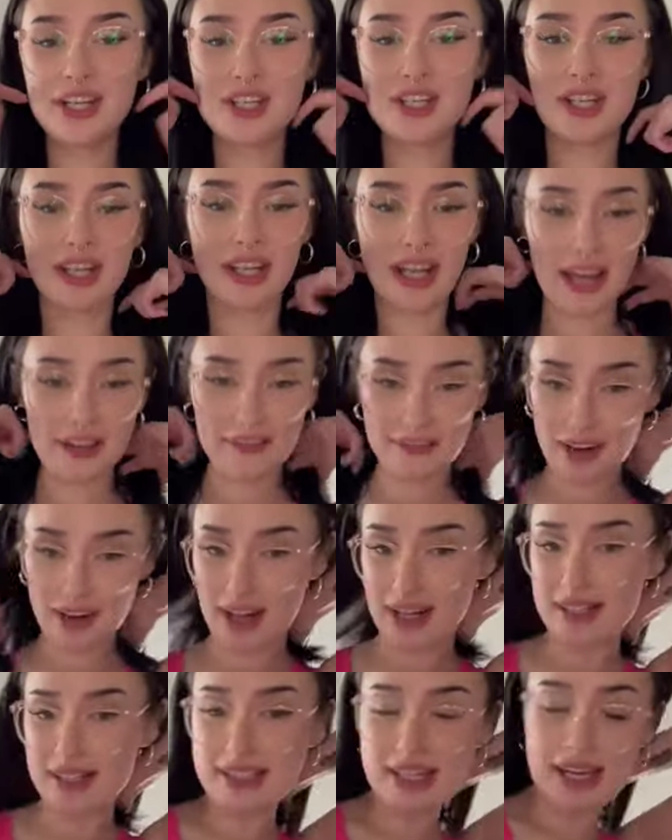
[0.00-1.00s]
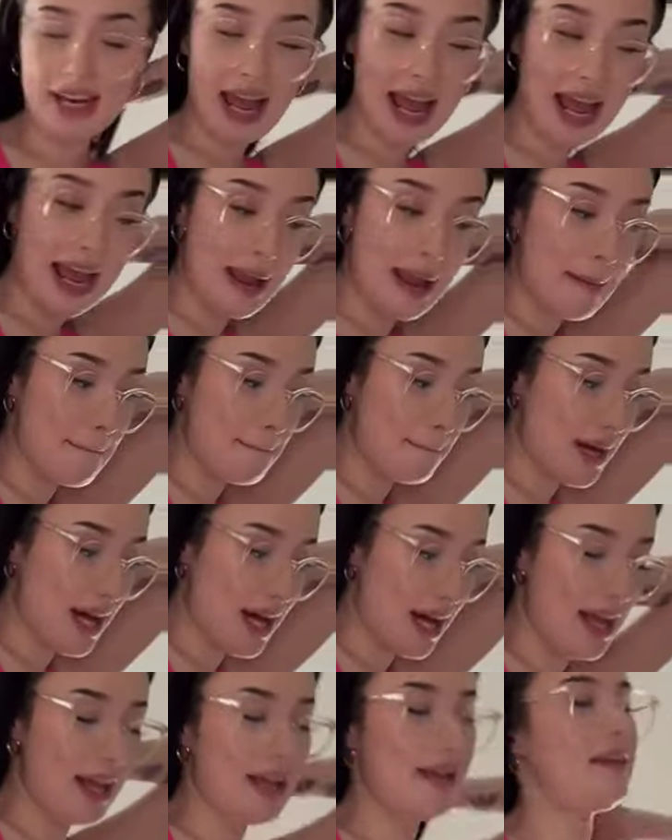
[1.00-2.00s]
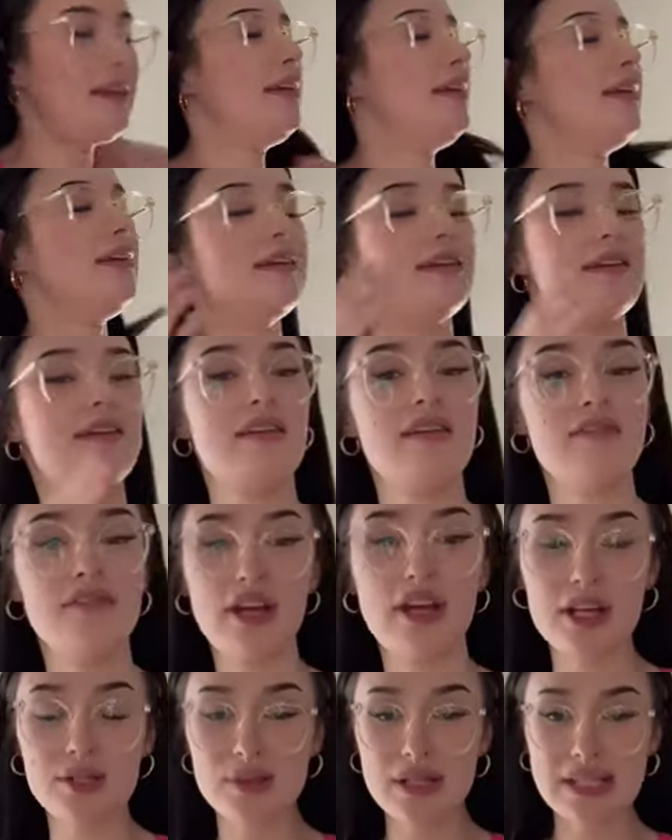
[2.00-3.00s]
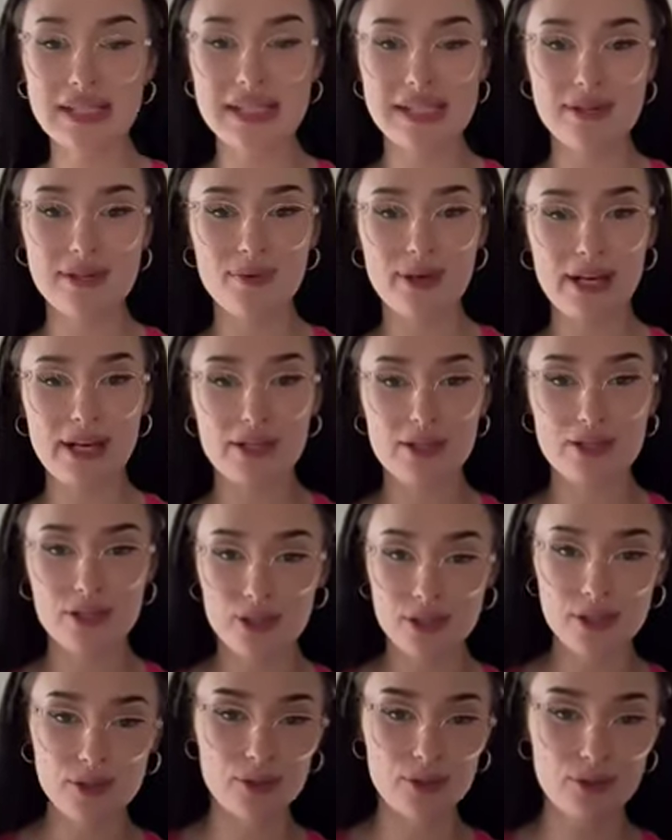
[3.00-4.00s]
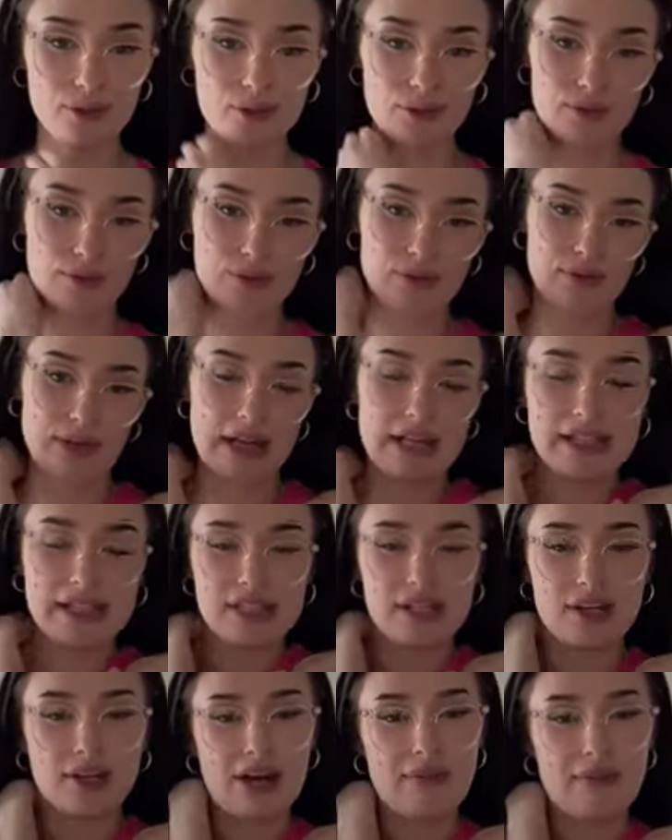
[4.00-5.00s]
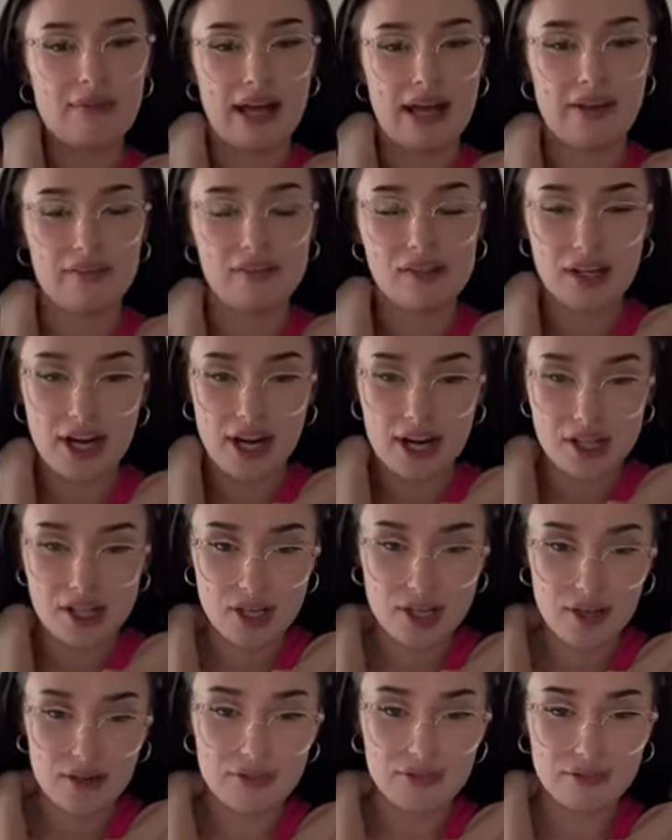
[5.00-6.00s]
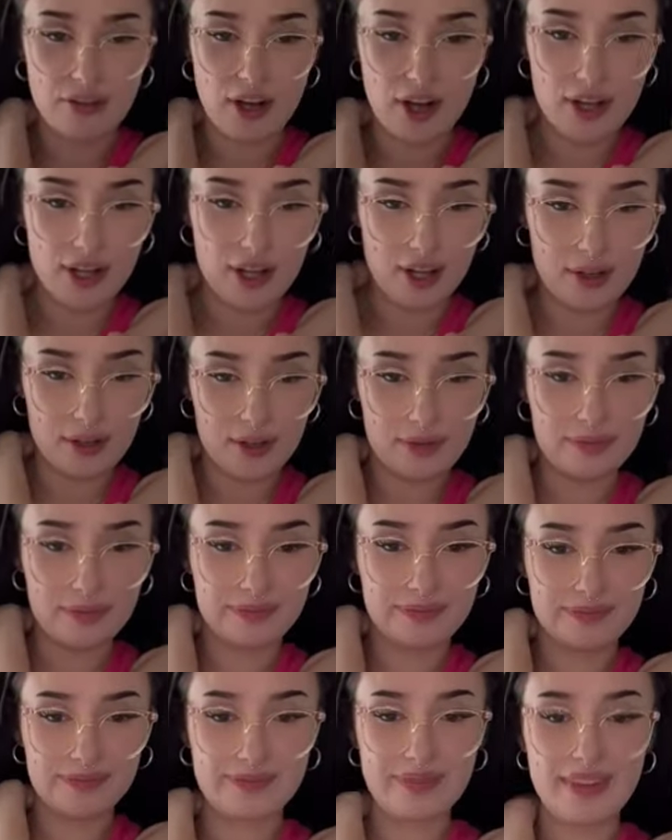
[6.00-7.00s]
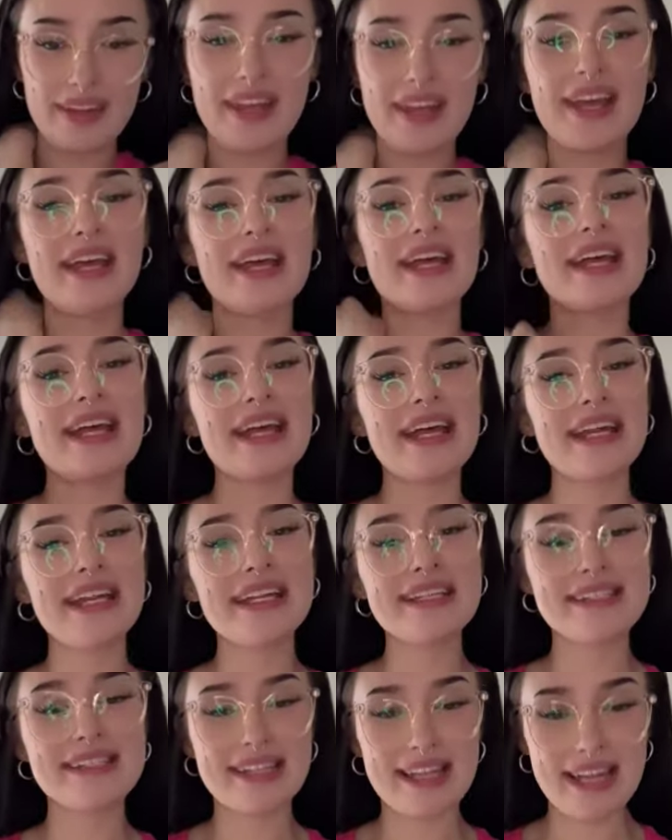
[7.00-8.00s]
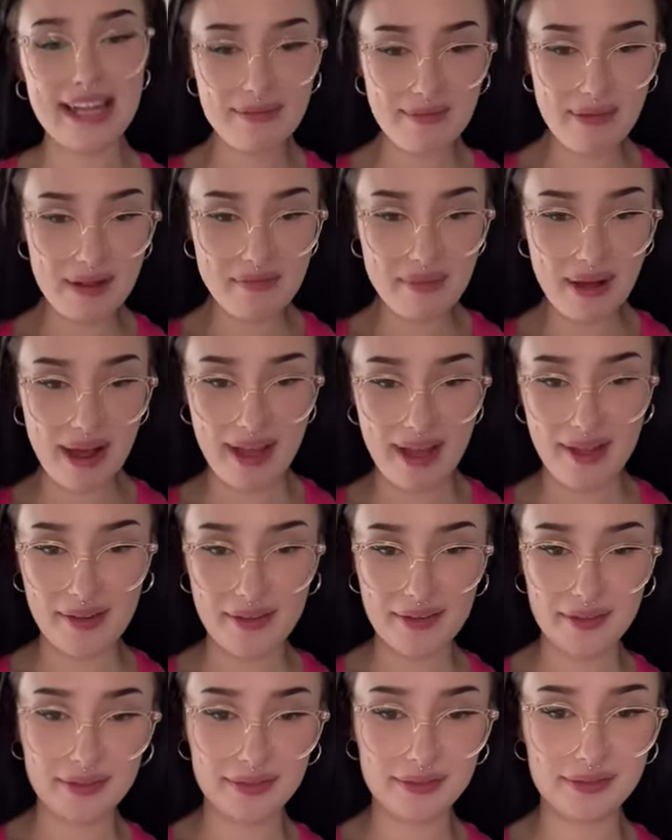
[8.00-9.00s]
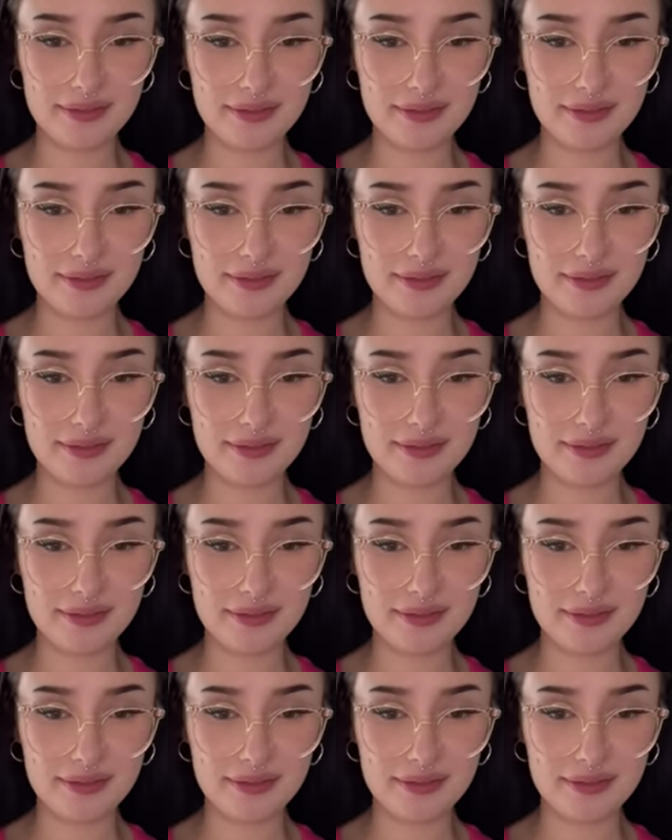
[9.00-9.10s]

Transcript: IG live, not tonight, but if you guys want to see when I do Instagram lives, you guys should go follow. It is in my bio.